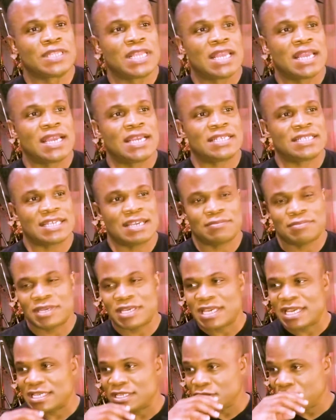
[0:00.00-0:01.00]
as I
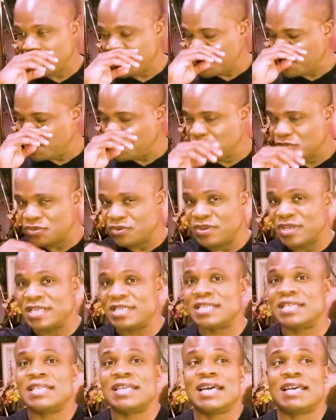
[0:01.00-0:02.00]
began to grow older,
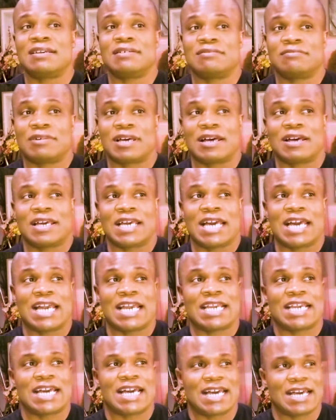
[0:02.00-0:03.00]
and then
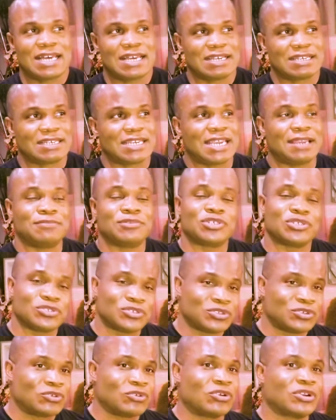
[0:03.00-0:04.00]
I came to
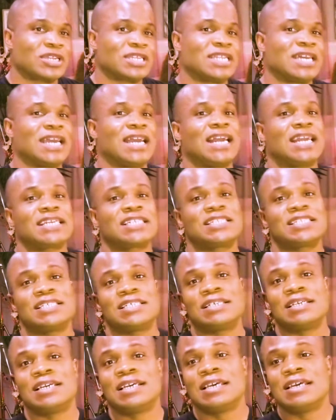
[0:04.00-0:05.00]
New York, and I
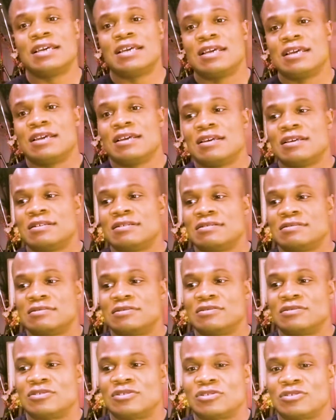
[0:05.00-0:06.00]
actually
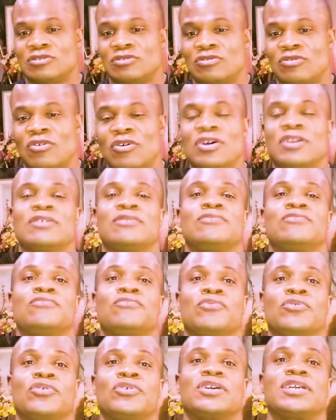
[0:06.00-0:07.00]
started
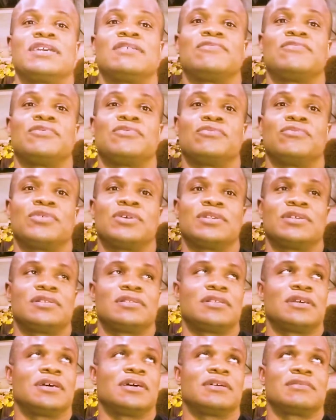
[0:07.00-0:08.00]
working for one
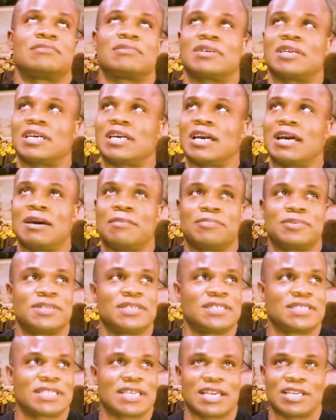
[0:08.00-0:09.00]
of the
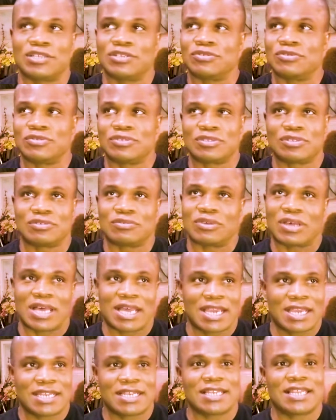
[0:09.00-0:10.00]
companies I used to
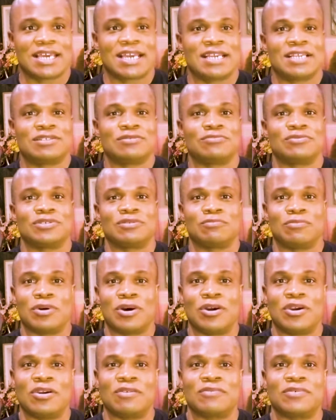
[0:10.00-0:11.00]
idolize, was
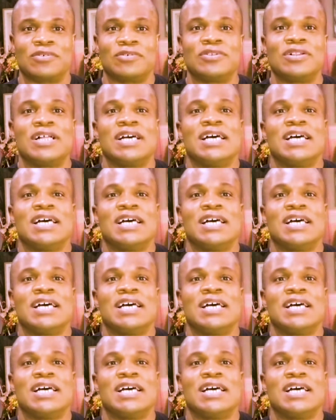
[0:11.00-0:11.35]
Marvel,